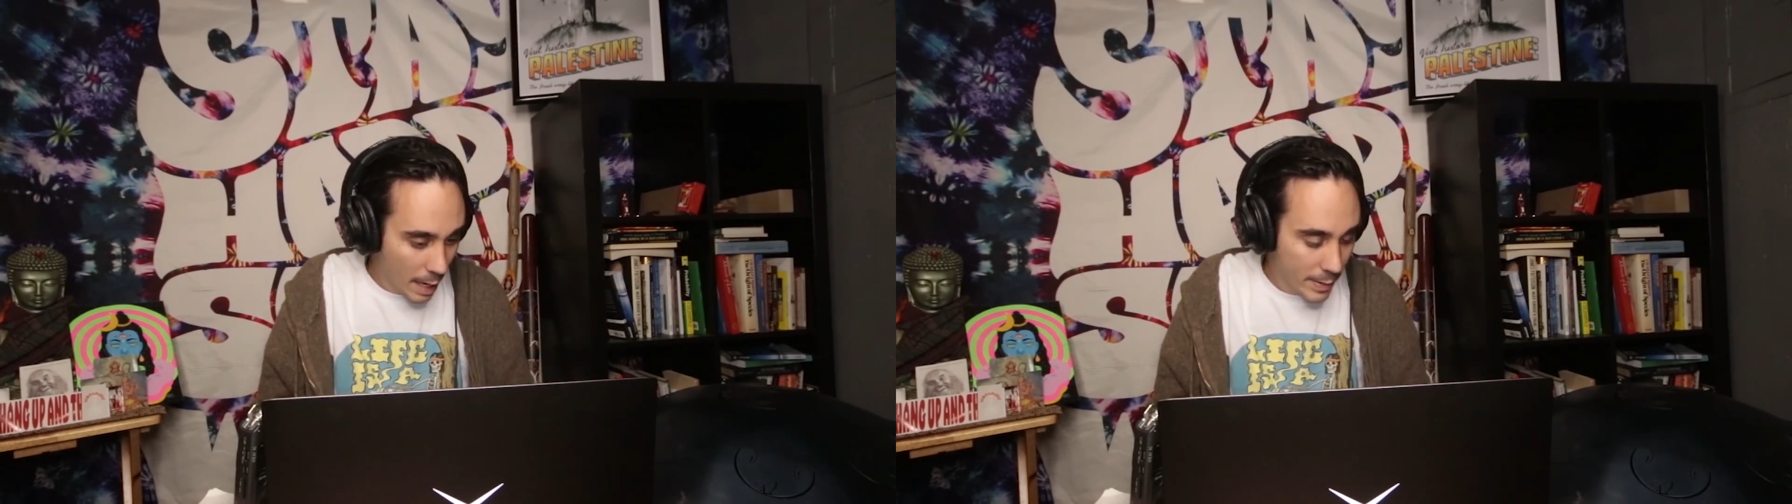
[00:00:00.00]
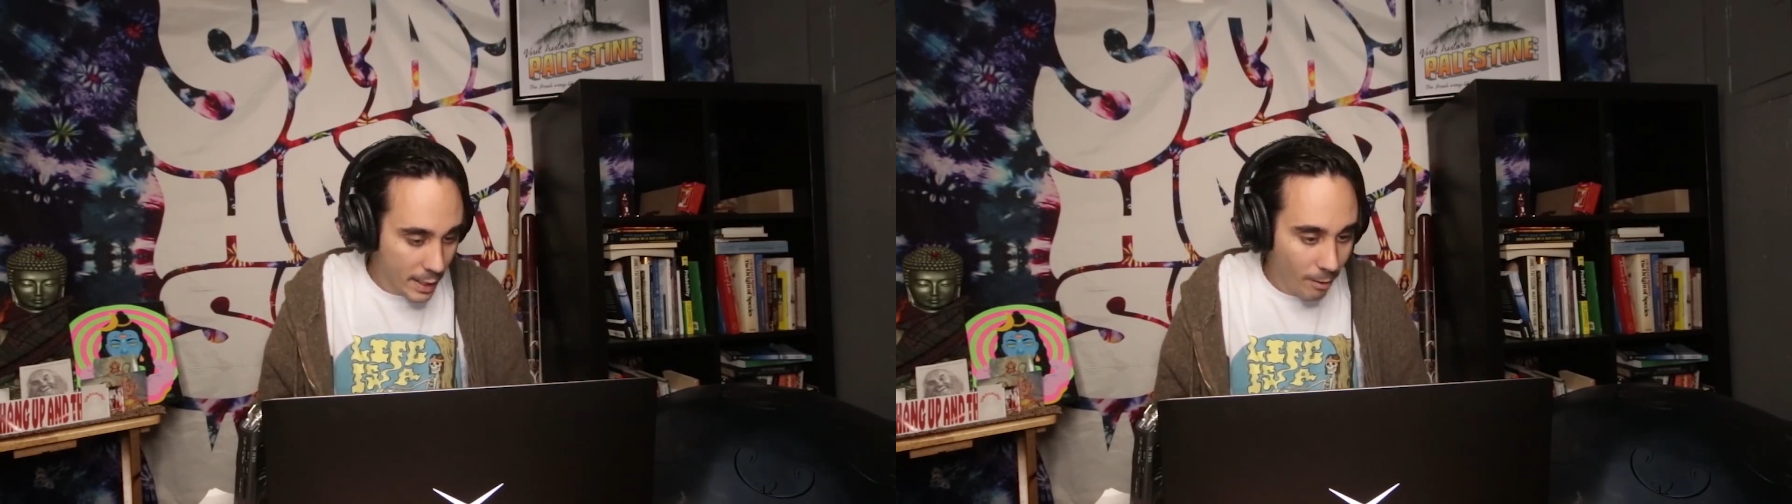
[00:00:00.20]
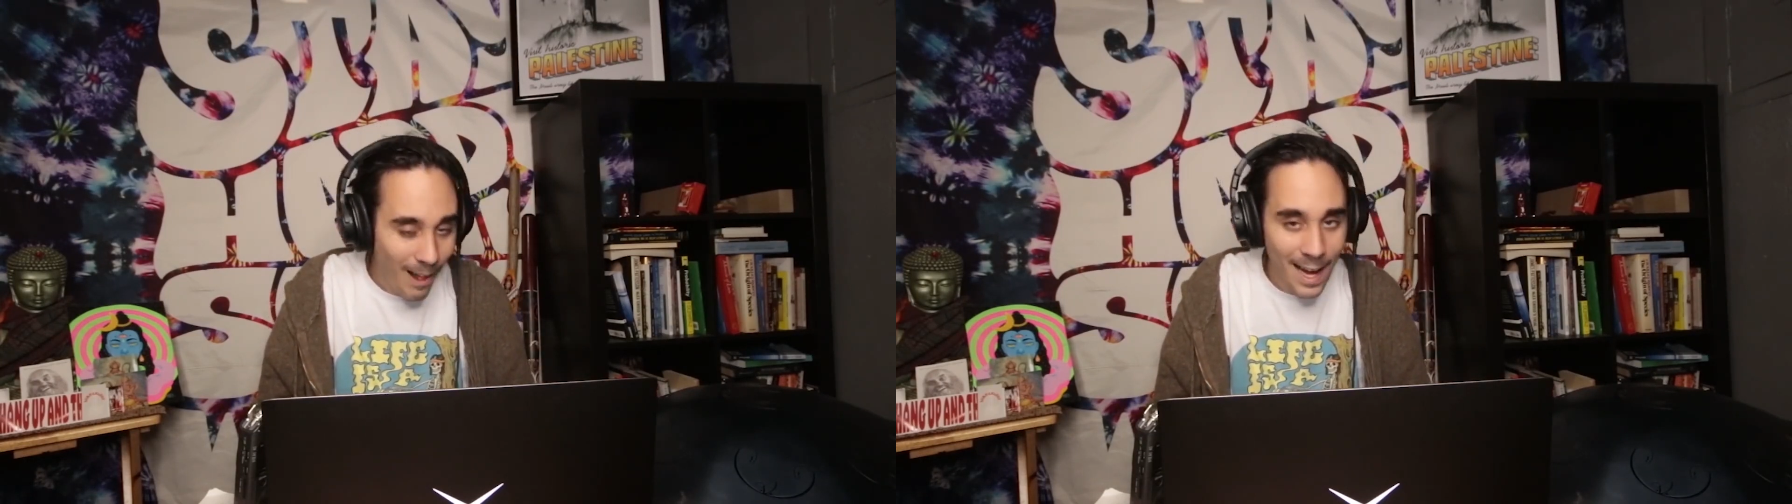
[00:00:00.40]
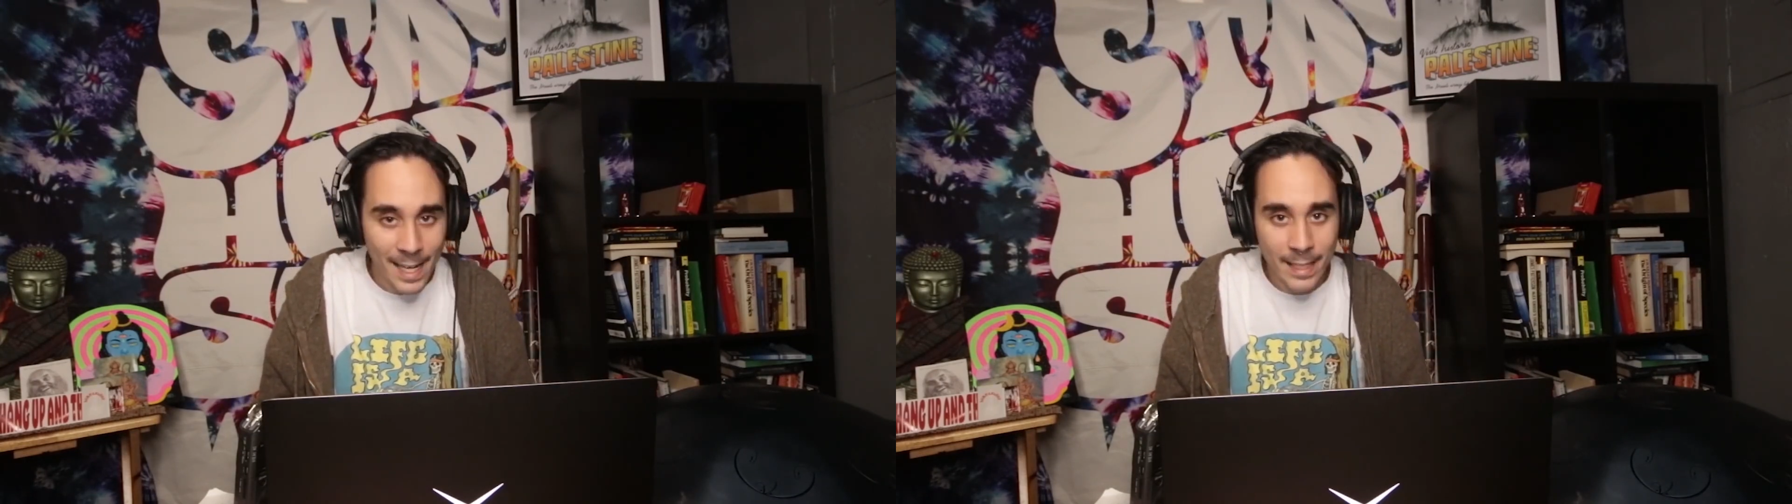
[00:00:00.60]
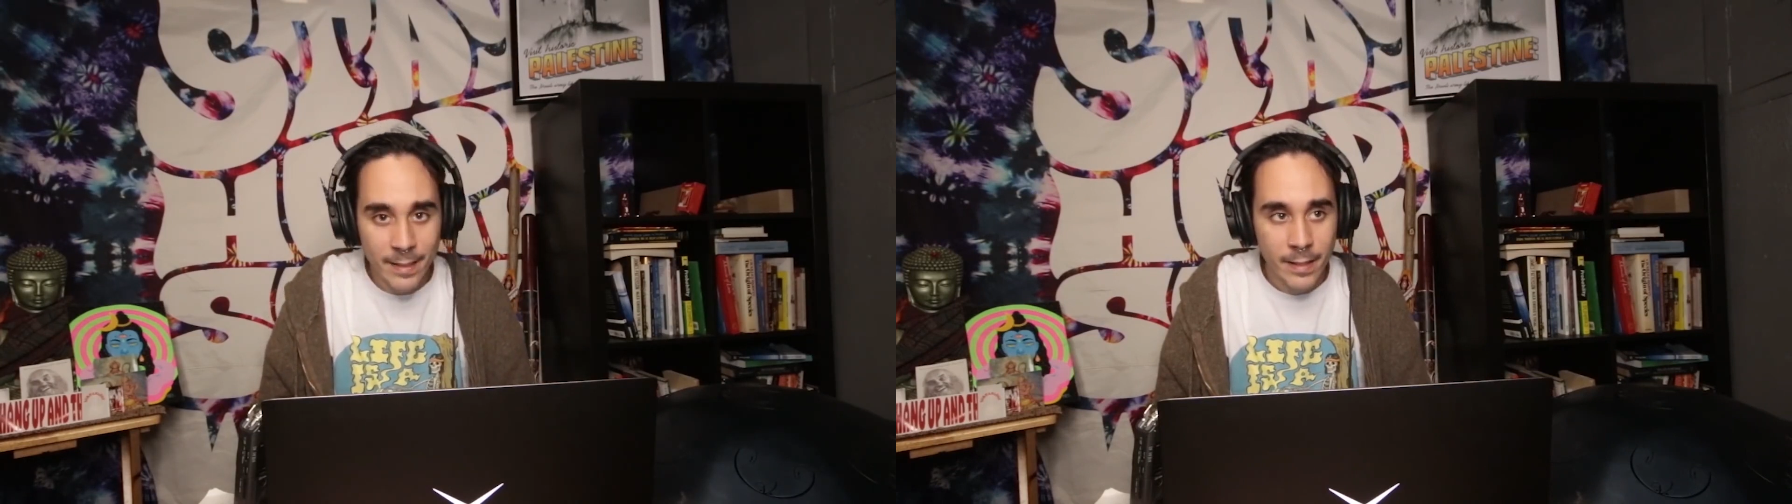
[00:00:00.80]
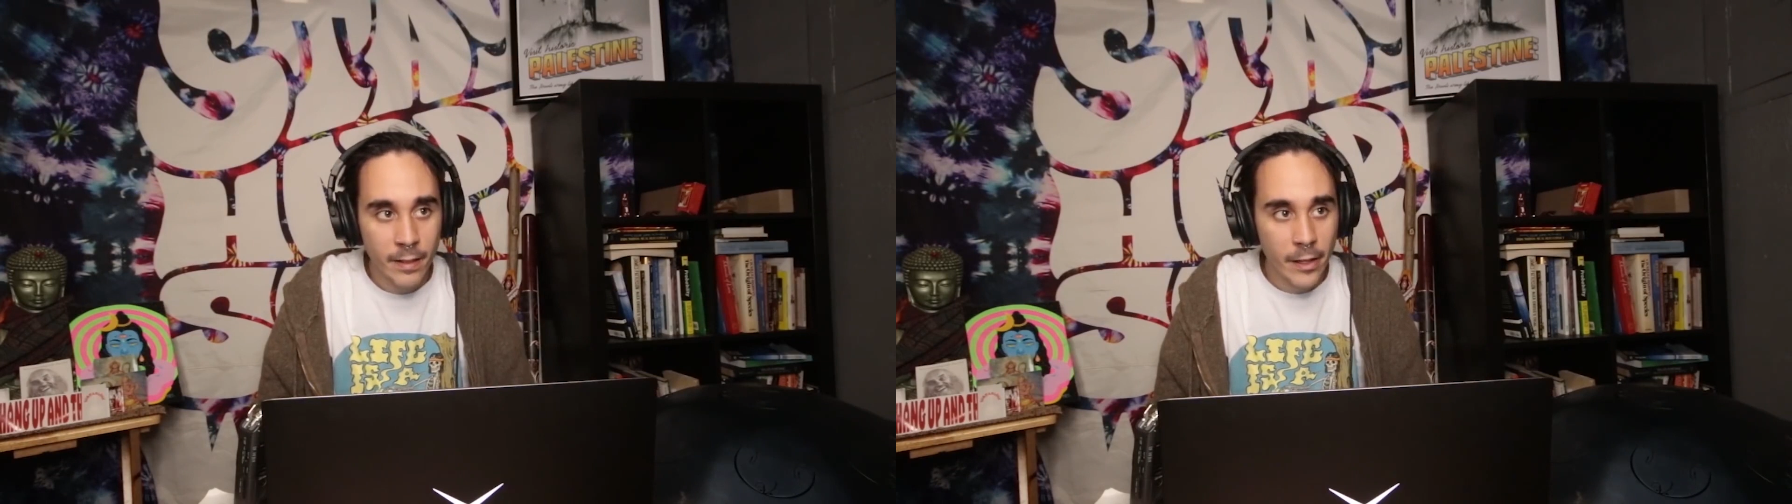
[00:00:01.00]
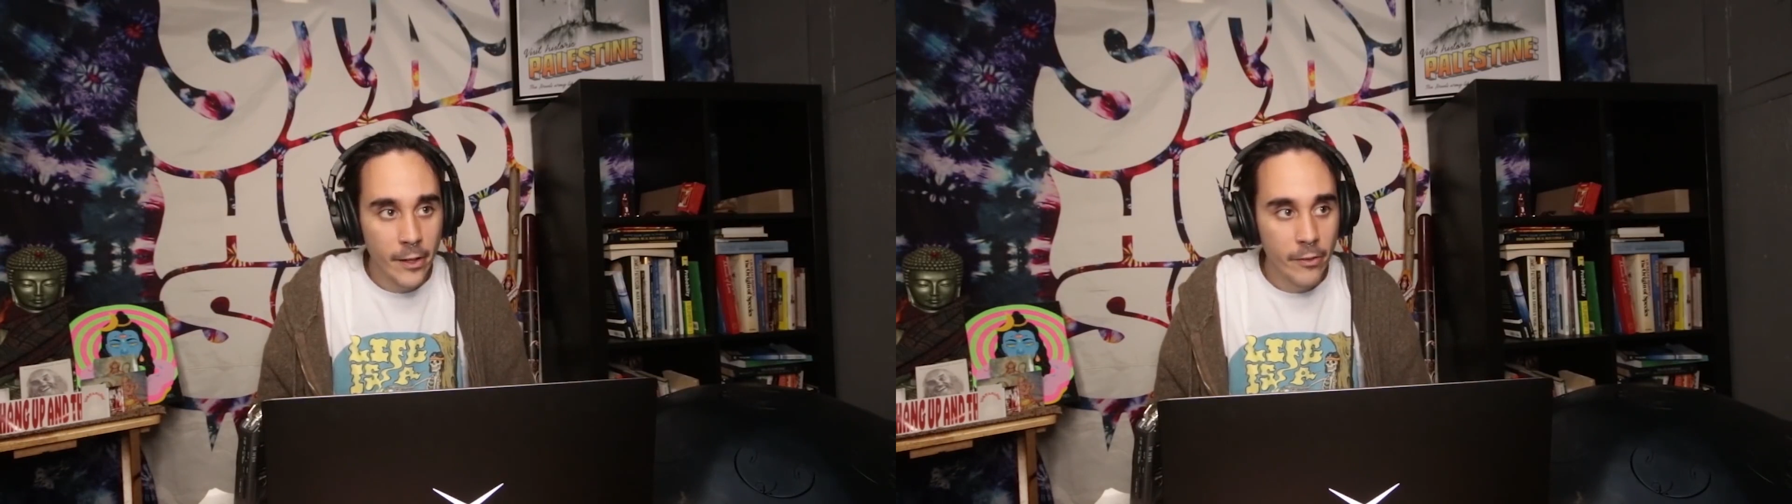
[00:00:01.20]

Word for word: I'm inclined